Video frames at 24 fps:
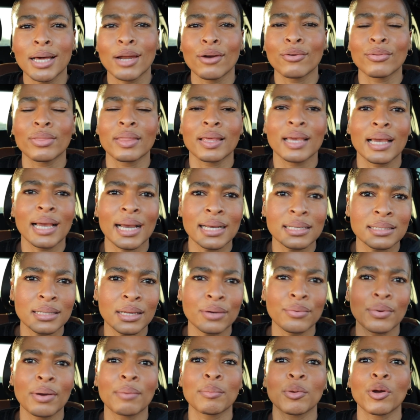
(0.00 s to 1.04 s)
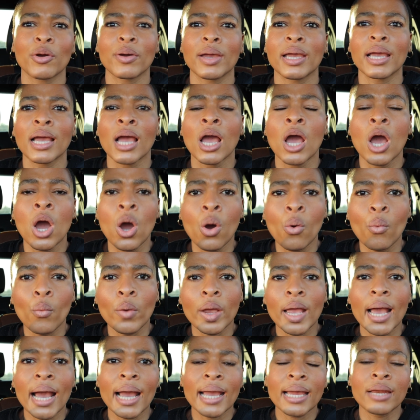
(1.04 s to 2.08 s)
I don't think I said where I'm going.
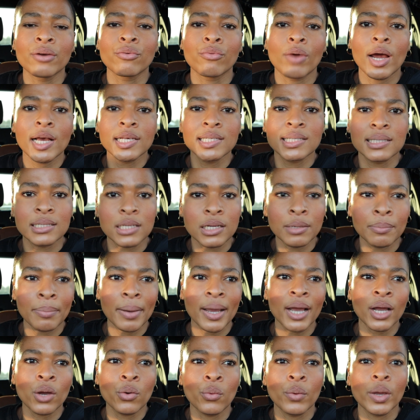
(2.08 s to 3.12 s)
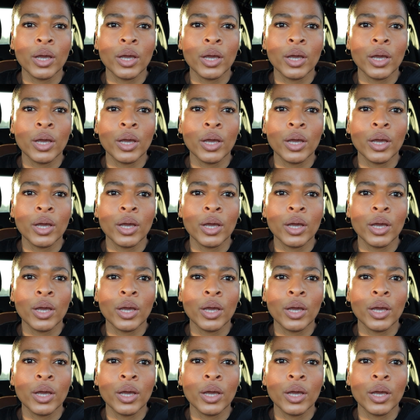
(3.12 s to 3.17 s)
We are in Rustenburg.